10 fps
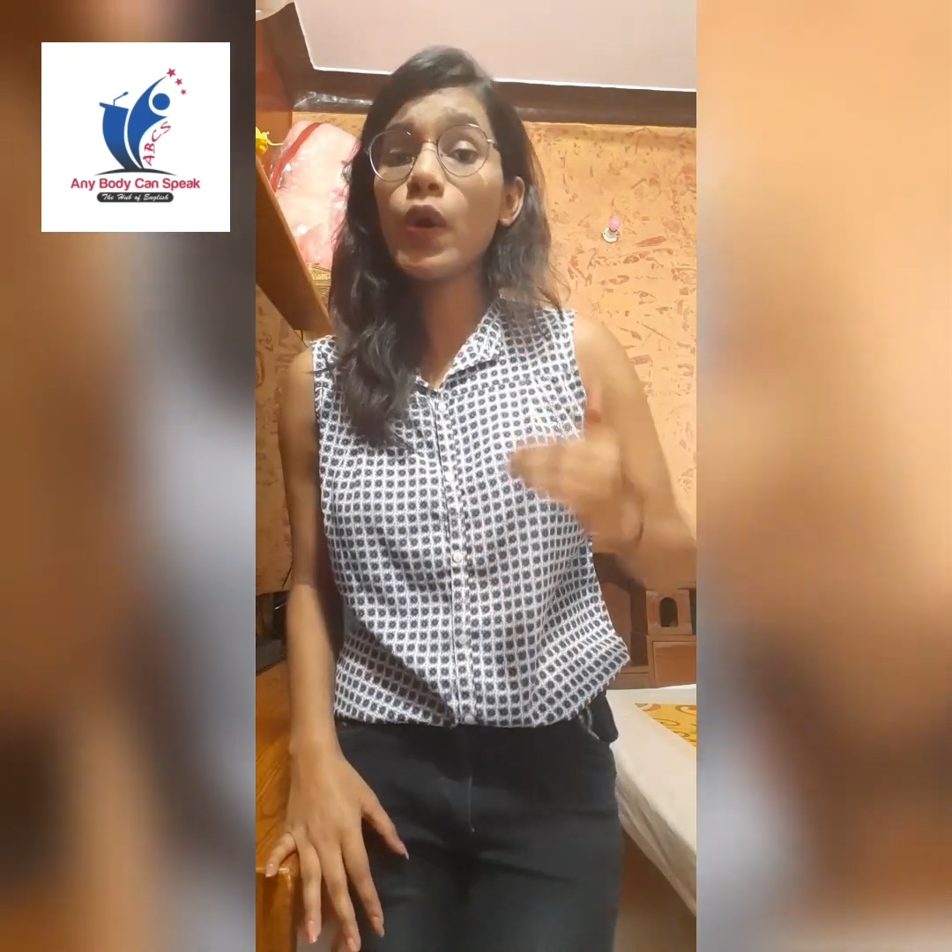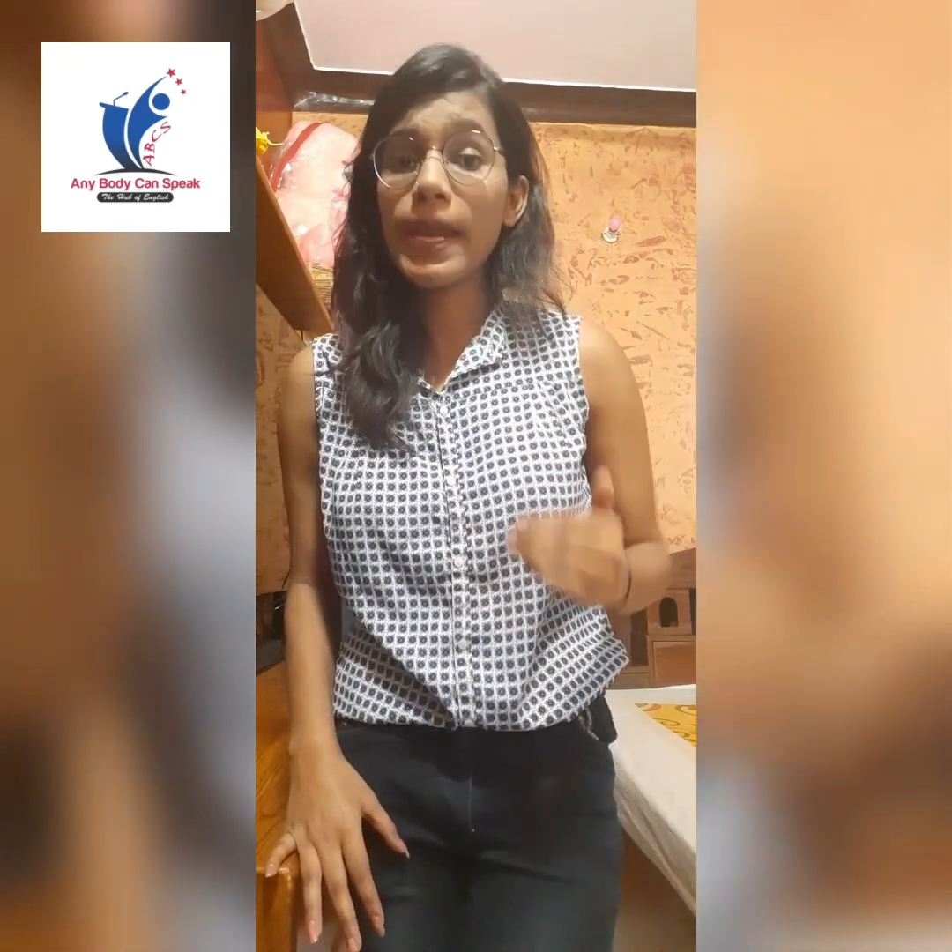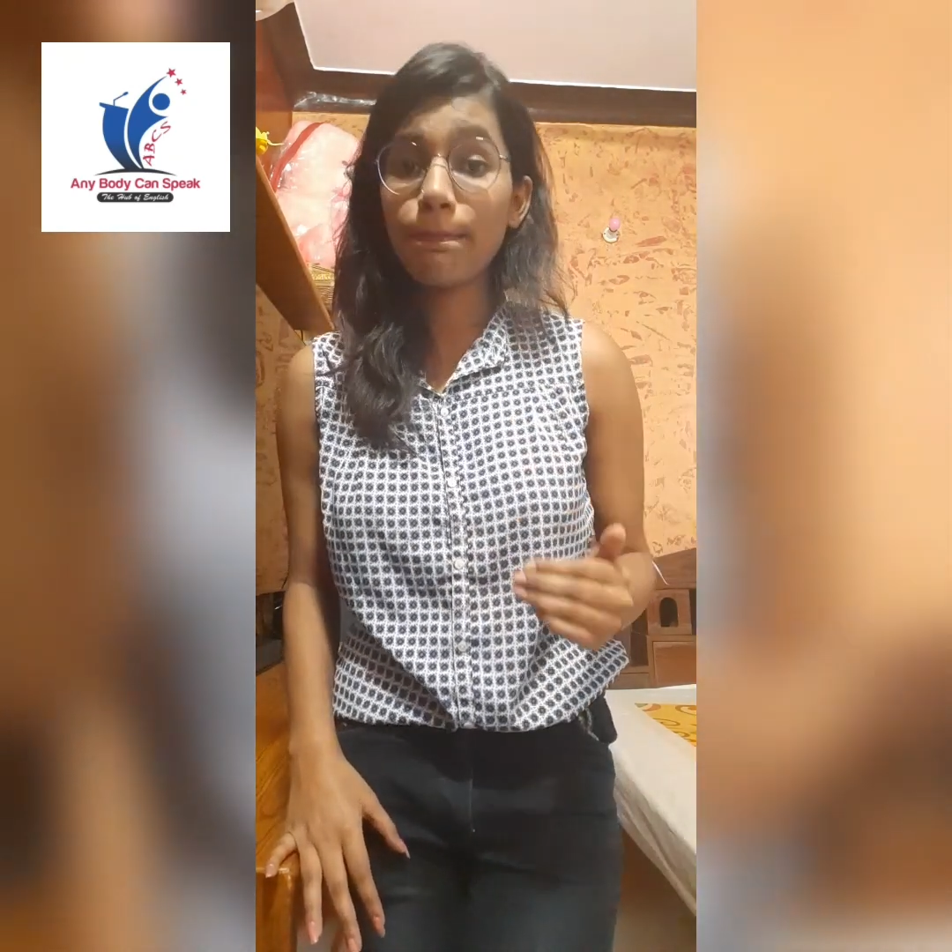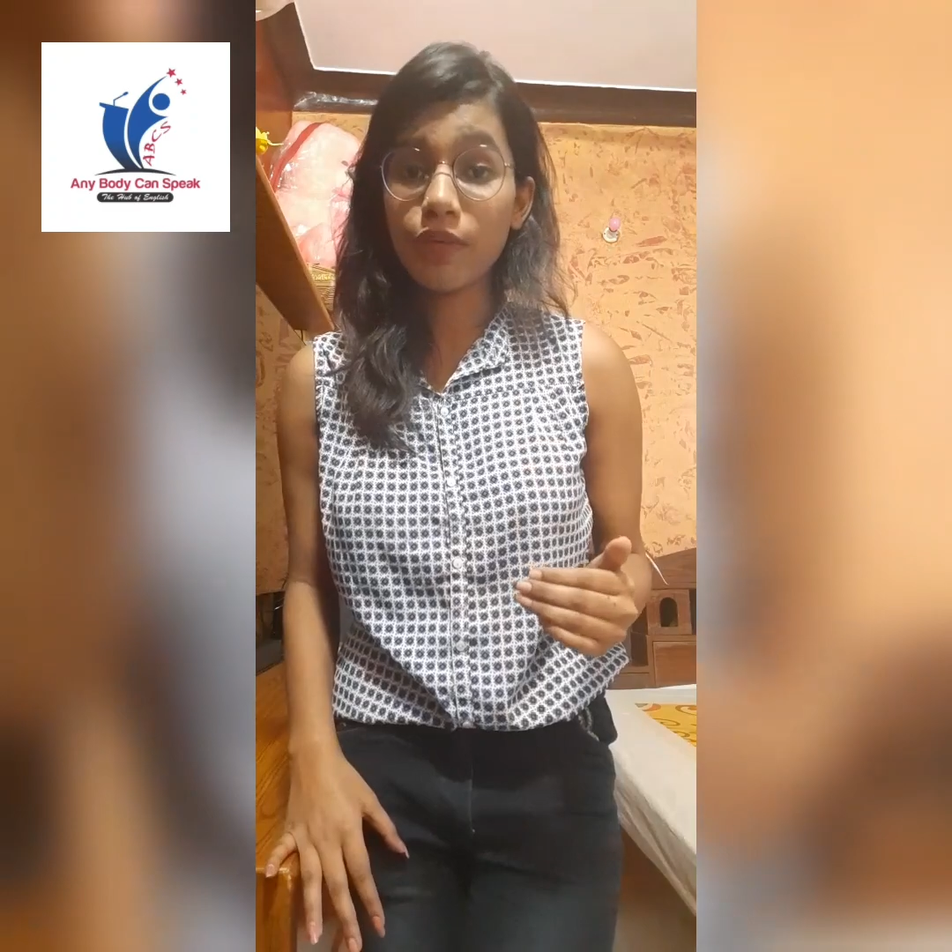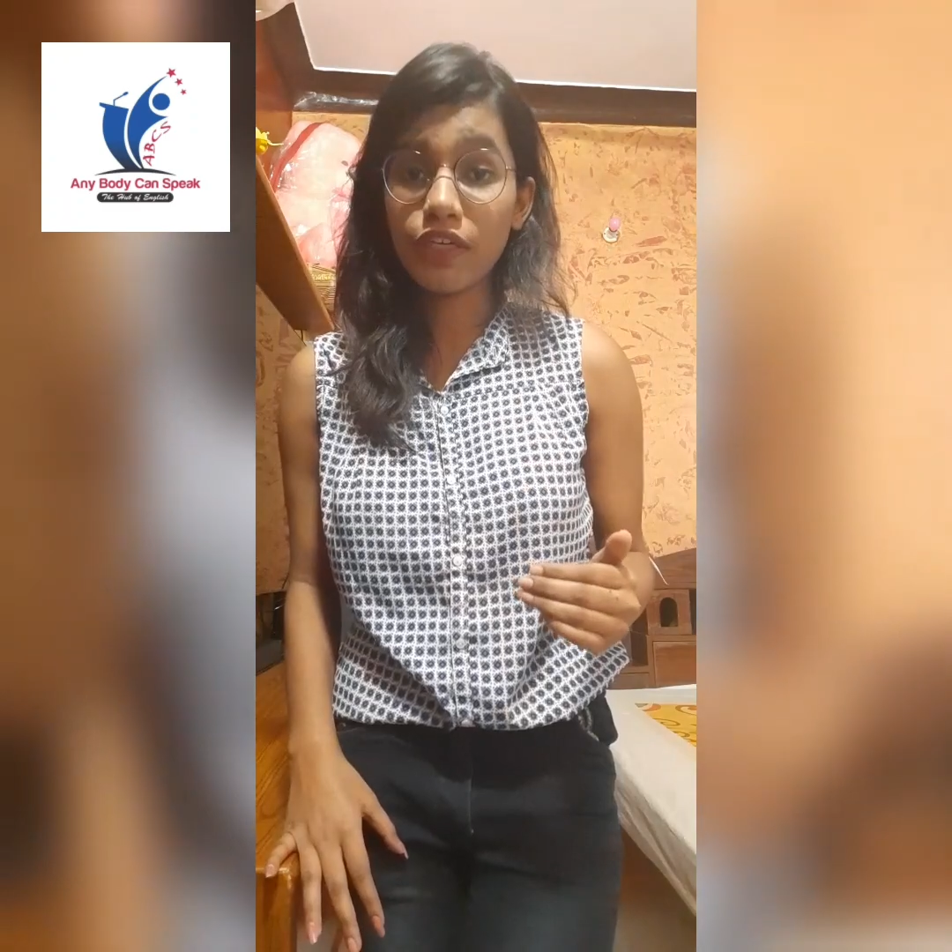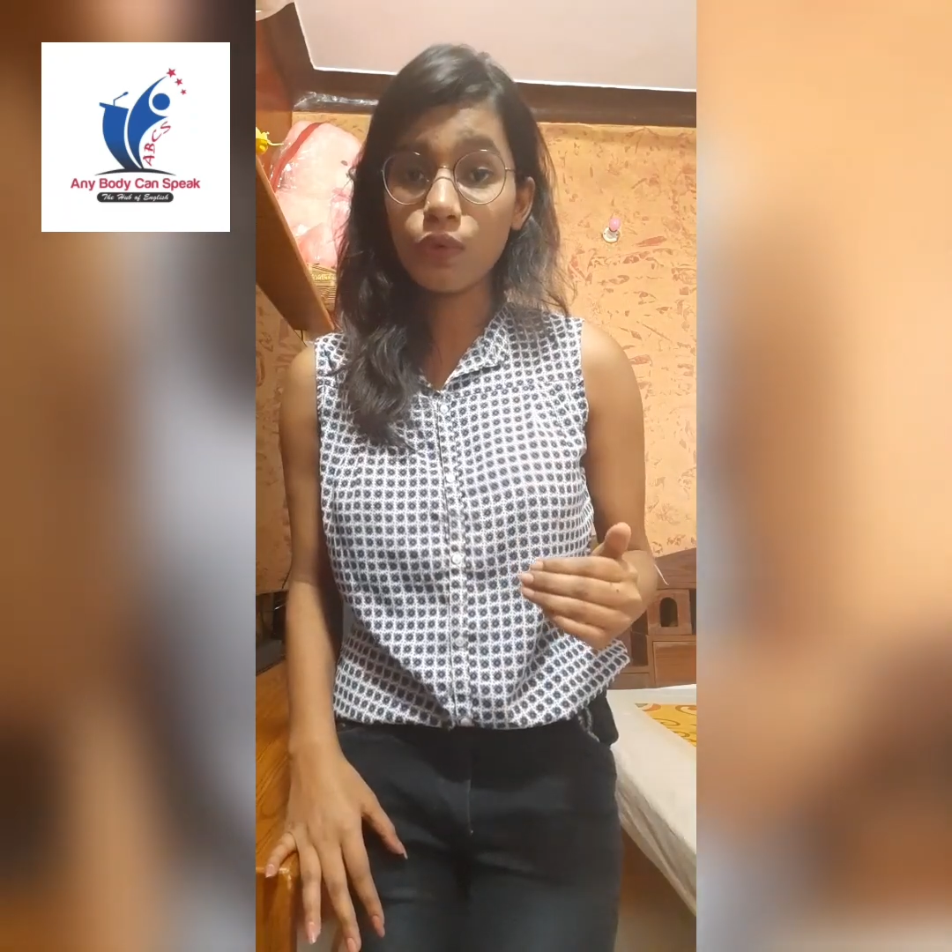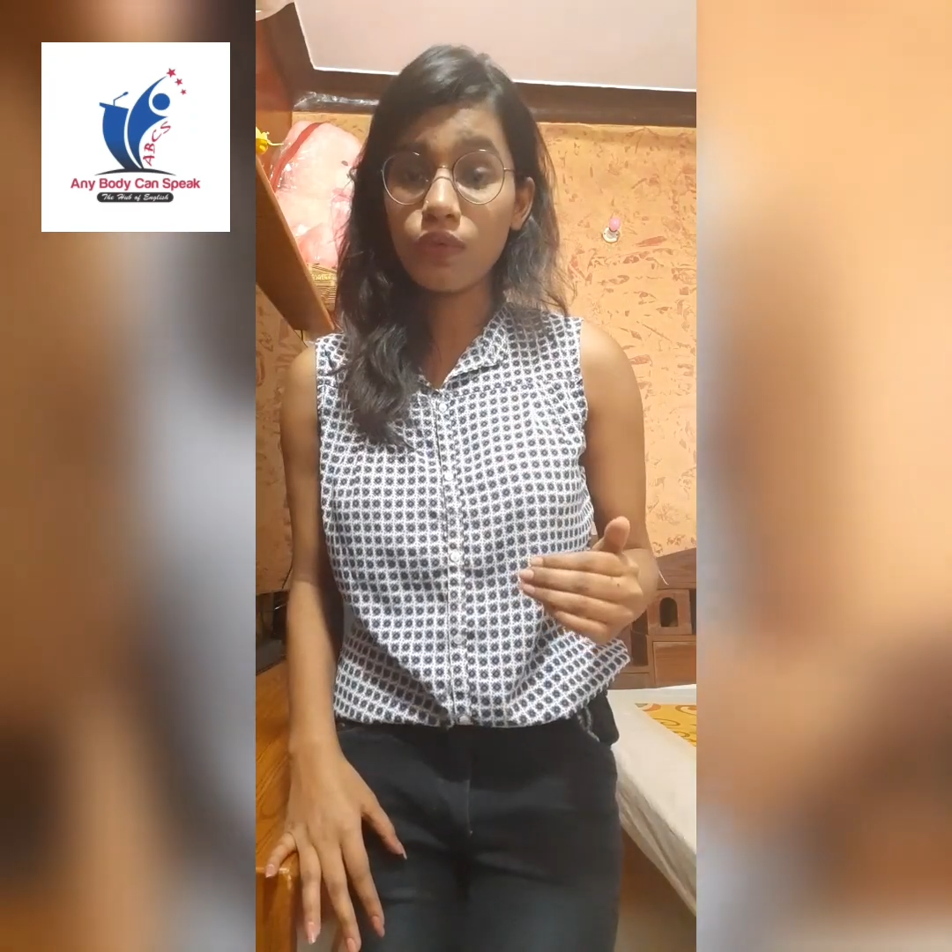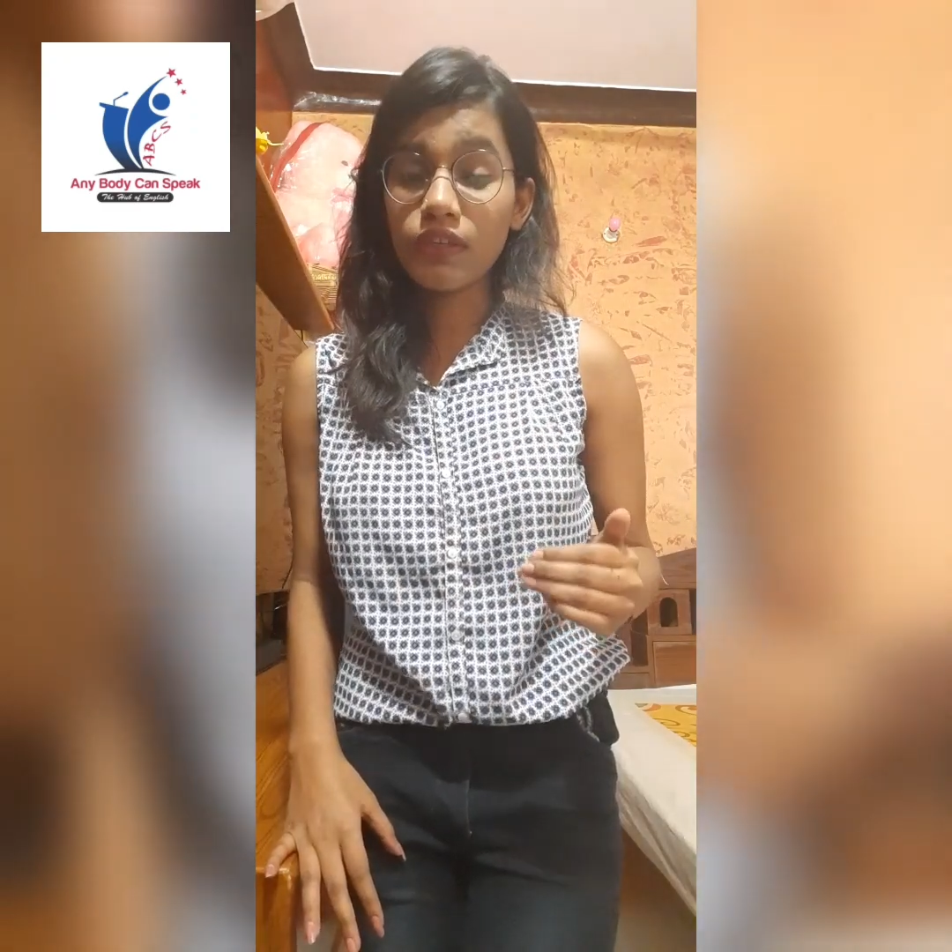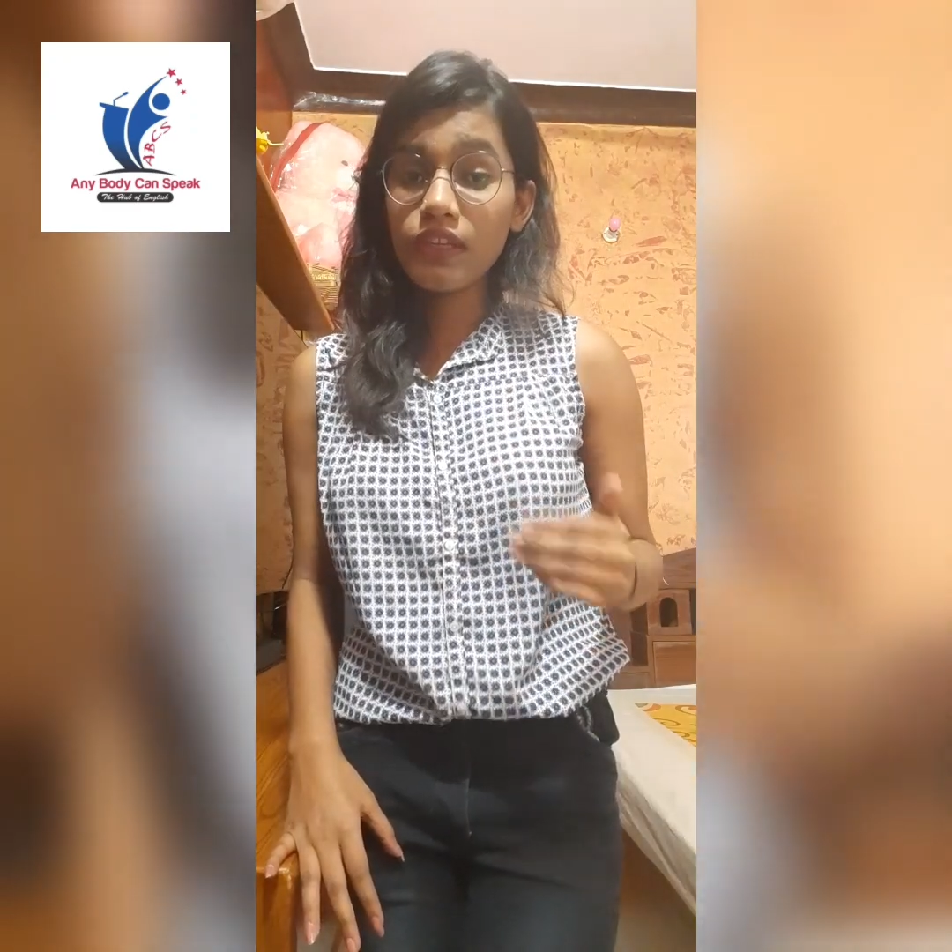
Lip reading: amplitude,